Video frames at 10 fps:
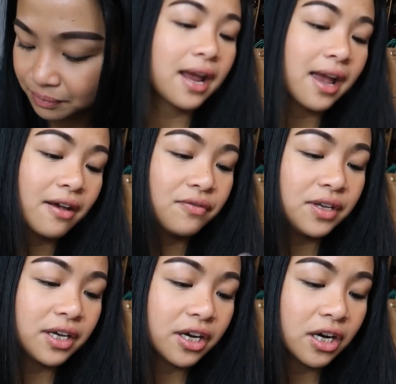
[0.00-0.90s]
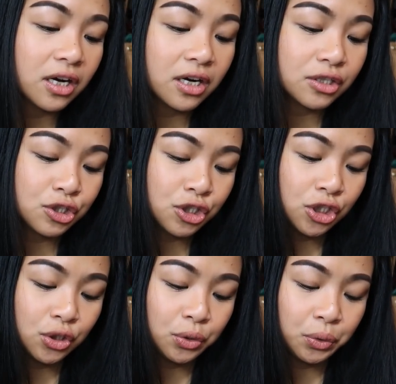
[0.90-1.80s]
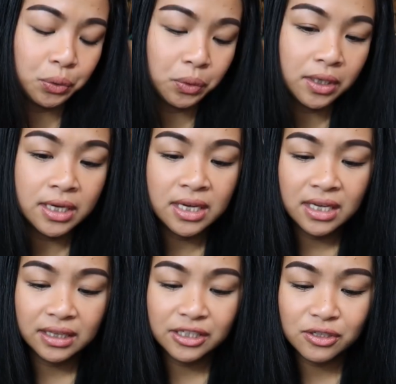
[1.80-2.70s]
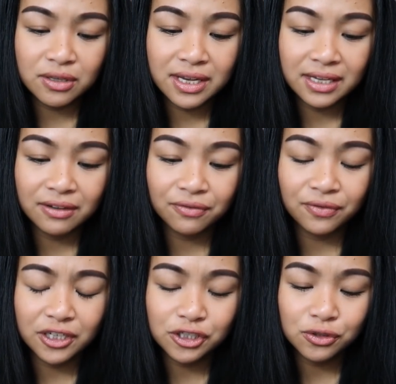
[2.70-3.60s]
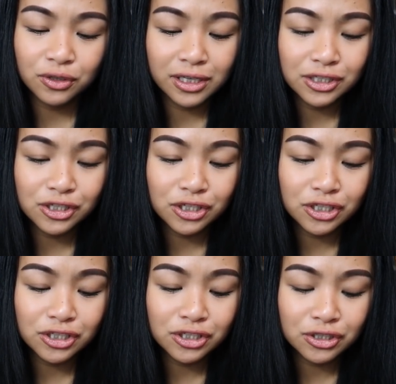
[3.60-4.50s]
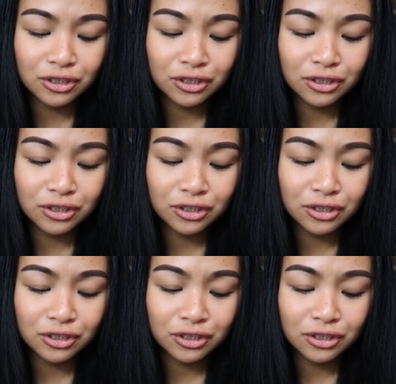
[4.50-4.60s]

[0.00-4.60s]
I have here two, these are like facial cleansers.